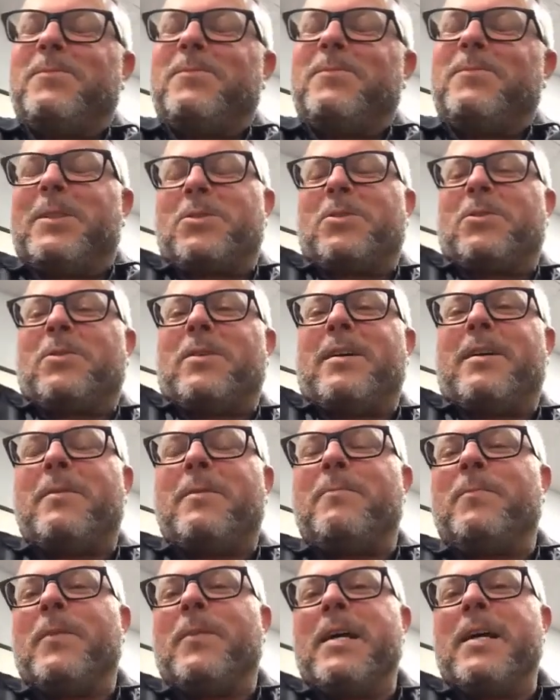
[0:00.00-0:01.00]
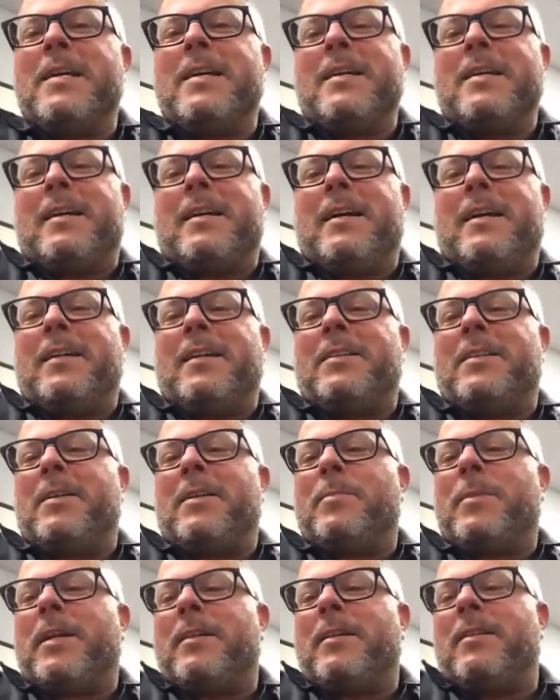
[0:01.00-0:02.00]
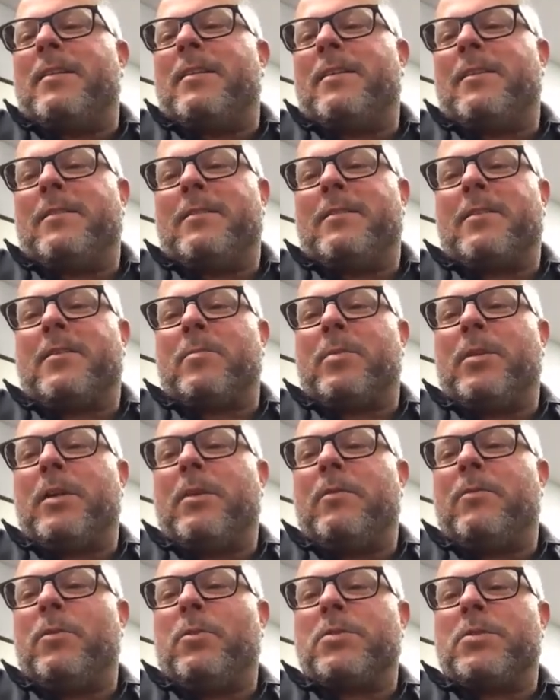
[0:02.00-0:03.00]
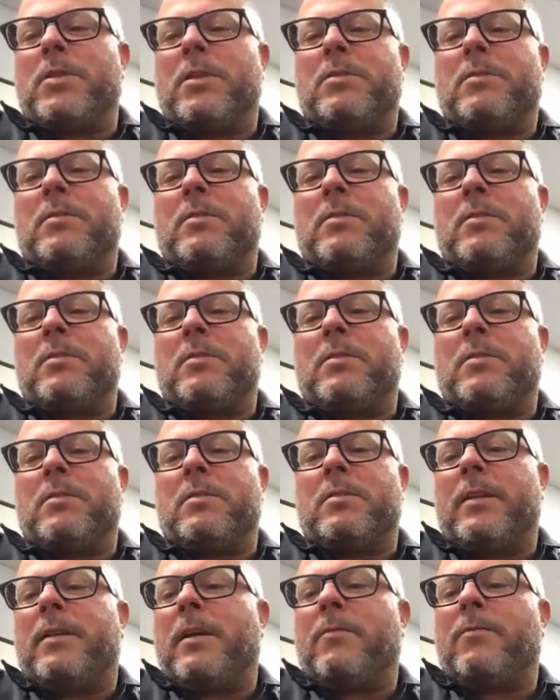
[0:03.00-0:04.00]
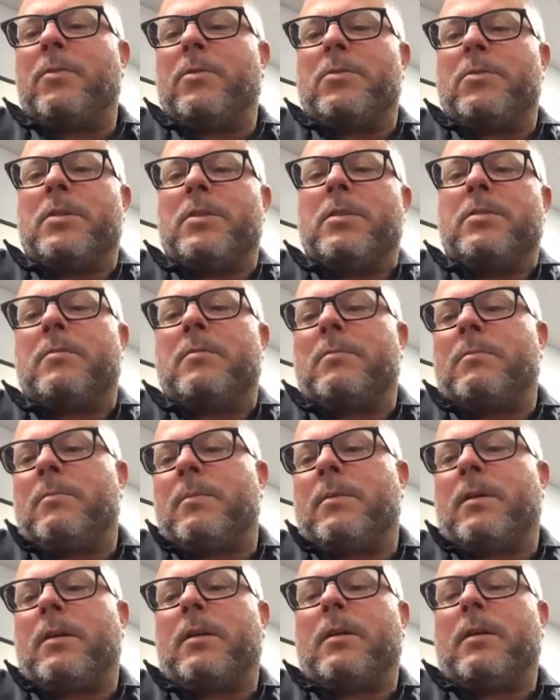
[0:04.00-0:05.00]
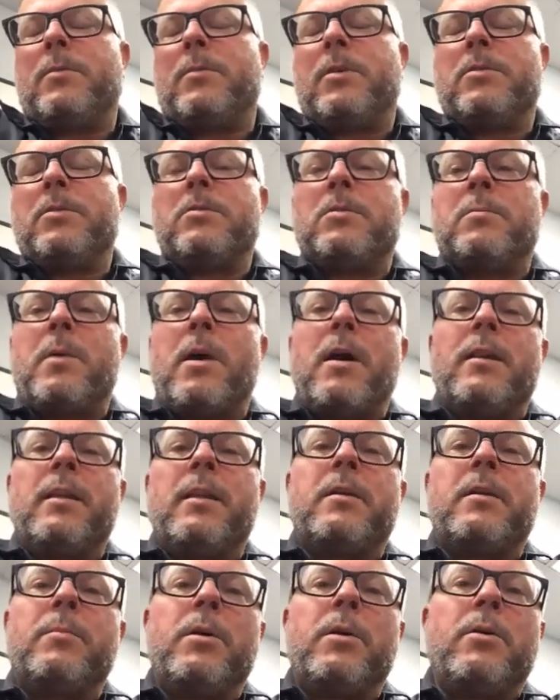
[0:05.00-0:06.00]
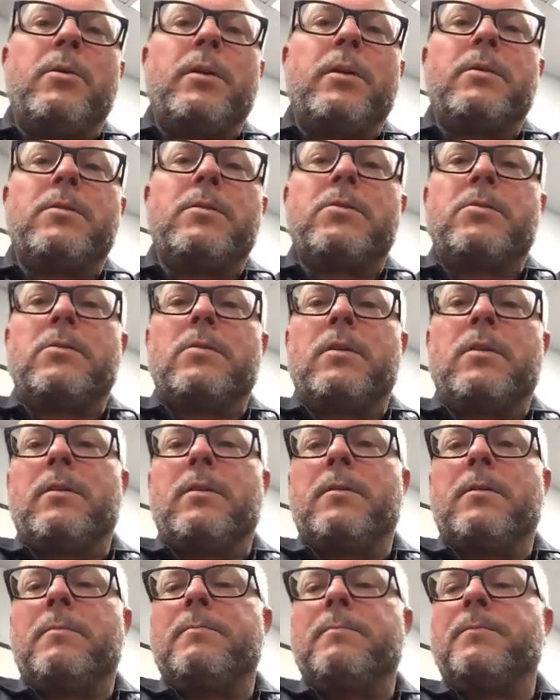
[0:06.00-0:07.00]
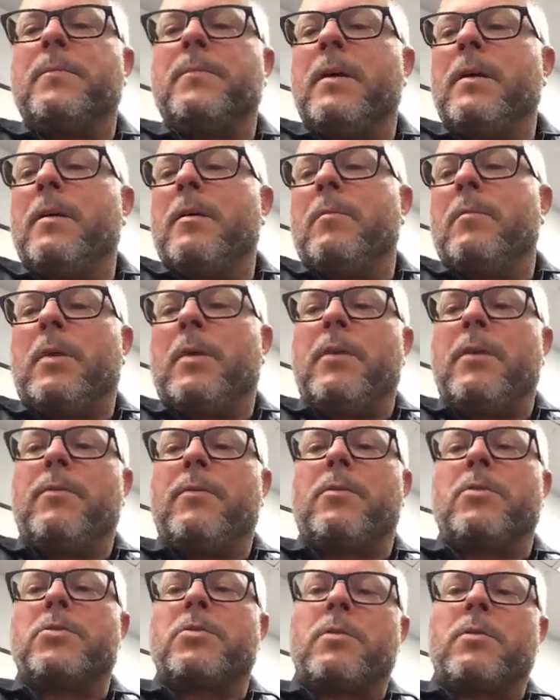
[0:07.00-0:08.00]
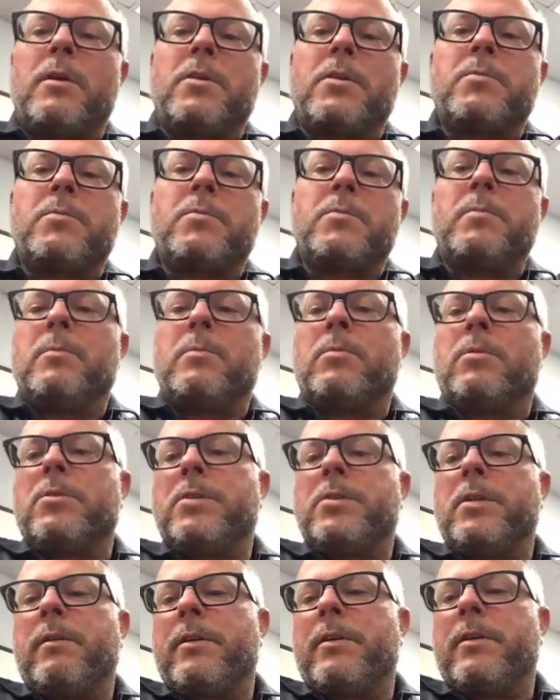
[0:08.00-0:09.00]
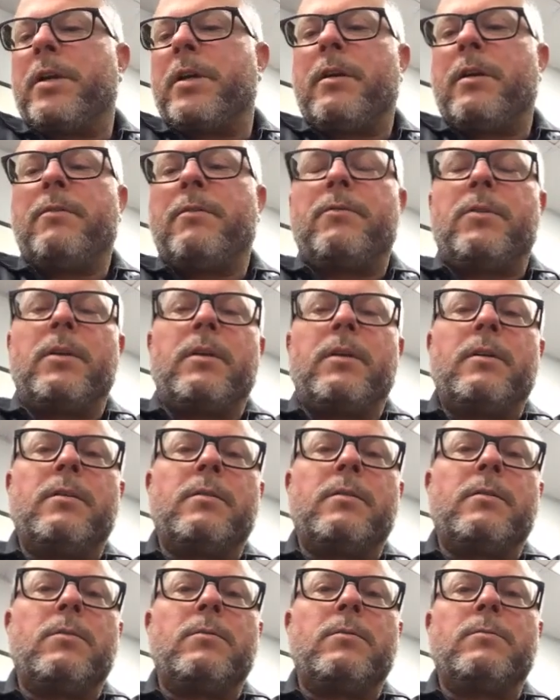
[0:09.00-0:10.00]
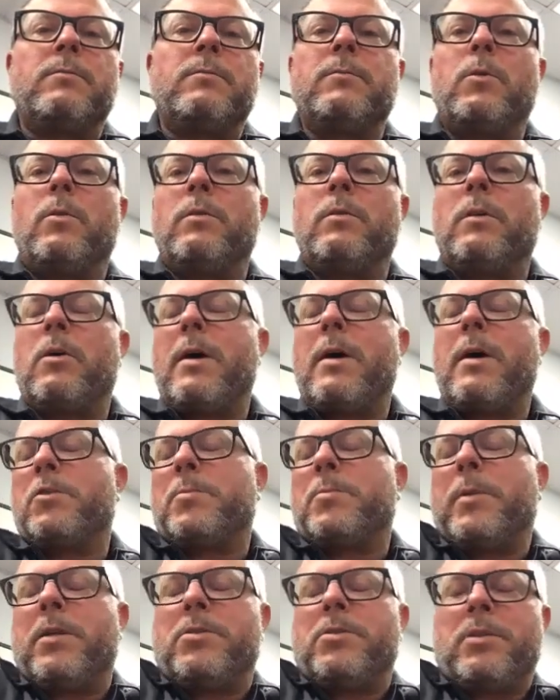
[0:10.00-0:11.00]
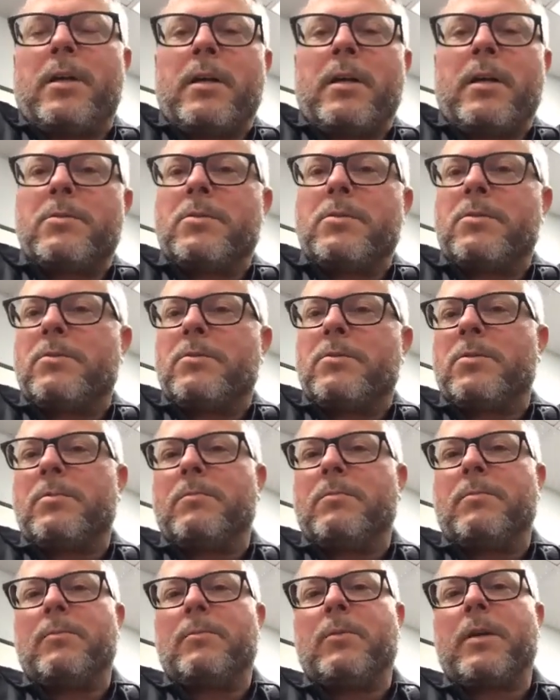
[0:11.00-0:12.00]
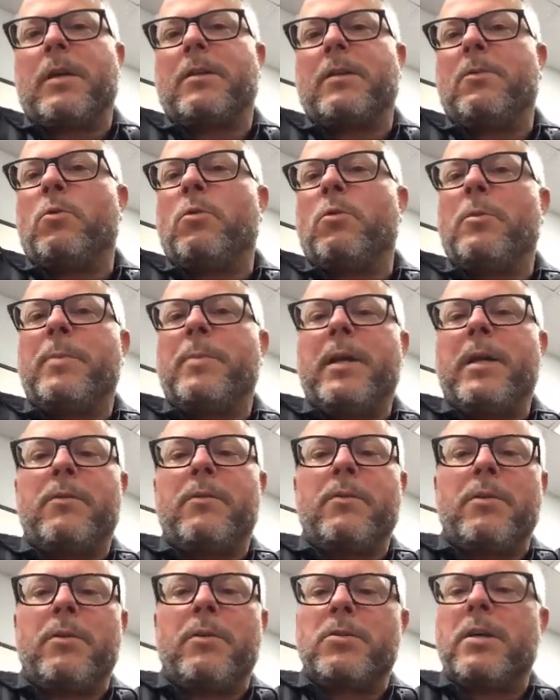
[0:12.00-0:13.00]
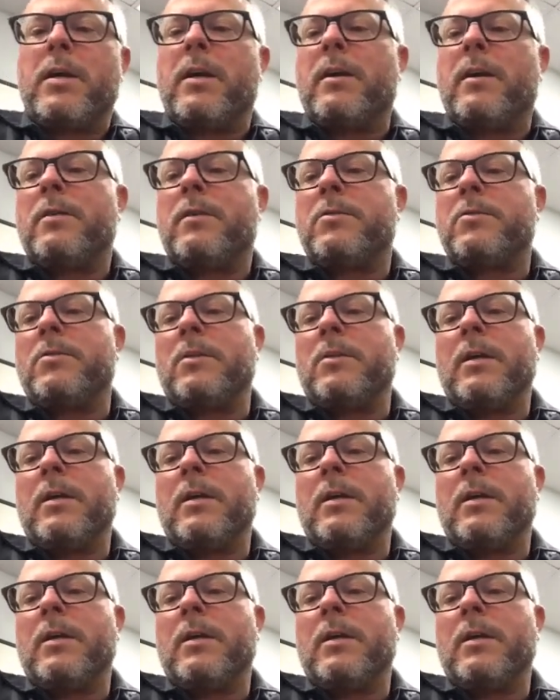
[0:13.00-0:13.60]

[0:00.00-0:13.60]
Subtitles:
so I ended up getting a complete fuel system, a Phytech fuel system, using some Holley components, mufflers, cross member, steering shaft, Ohio Speed Shops. We got the oil pan through those guys,